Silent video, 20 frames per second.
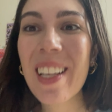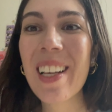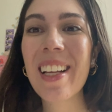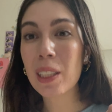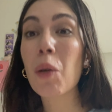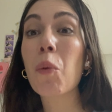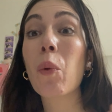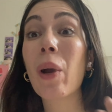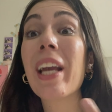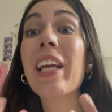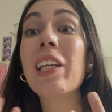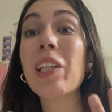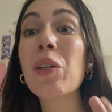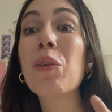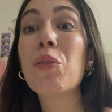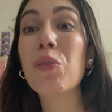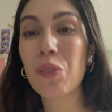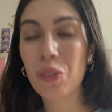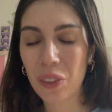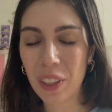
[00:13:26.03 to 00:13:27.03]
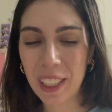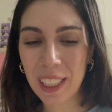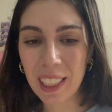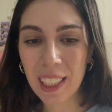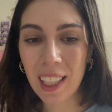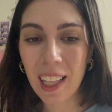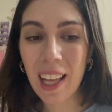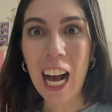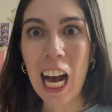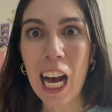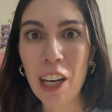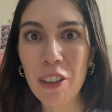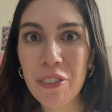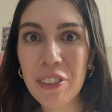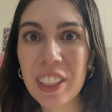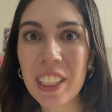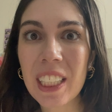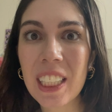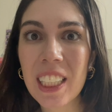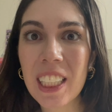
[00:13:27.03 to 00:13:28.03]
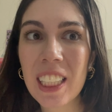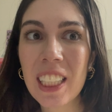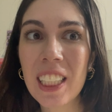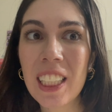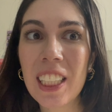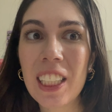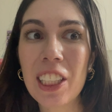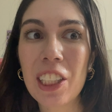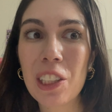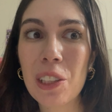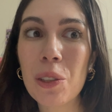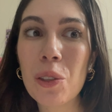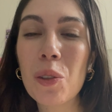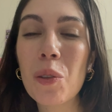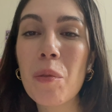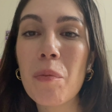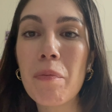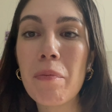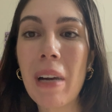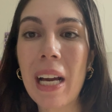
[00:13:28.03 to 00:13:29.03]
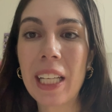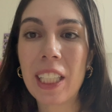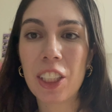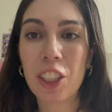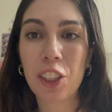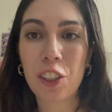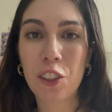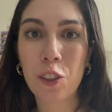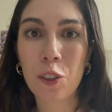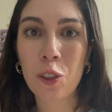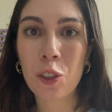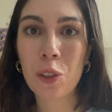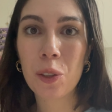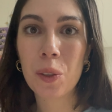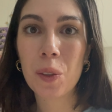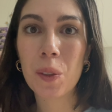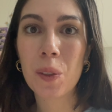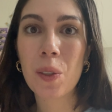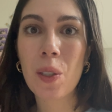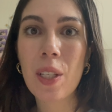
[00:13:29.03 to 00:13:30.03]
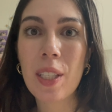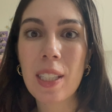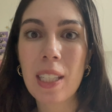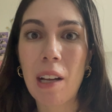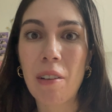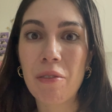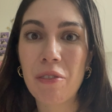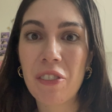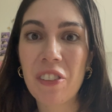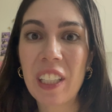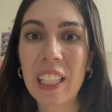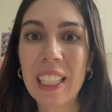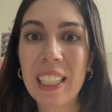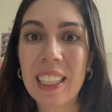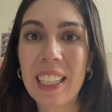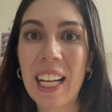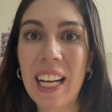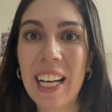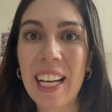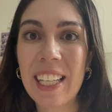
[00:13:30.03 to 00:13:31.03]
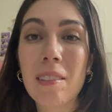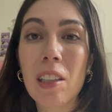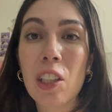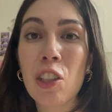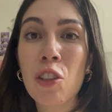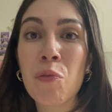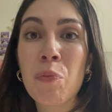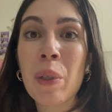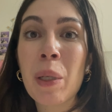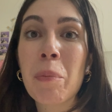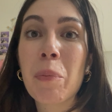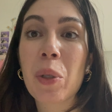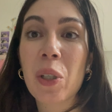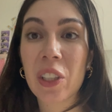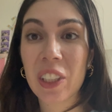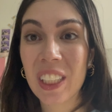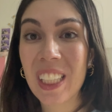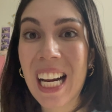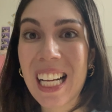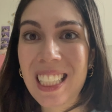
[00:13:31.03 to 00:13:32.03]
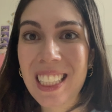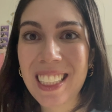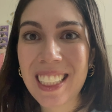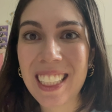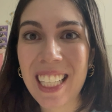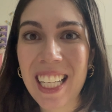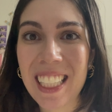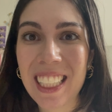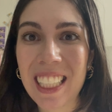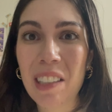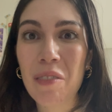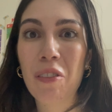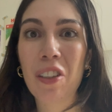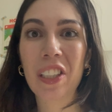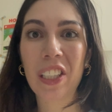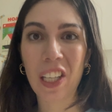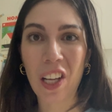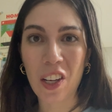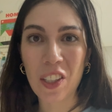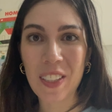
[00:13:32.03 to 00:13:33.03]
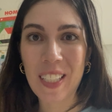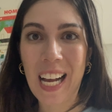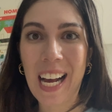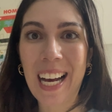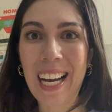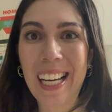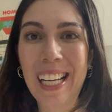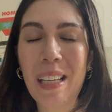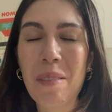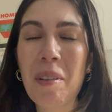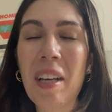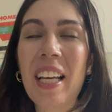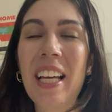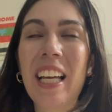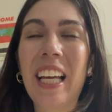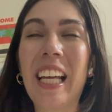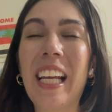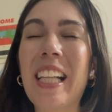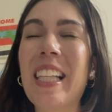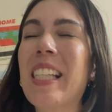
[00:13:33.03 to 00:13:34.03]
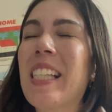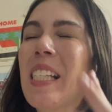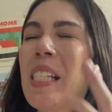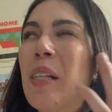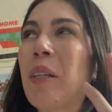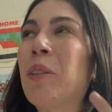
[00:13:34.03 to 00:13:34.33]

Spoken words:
the way you feel after you manage to do something that you've been procrastinating for a long time, it's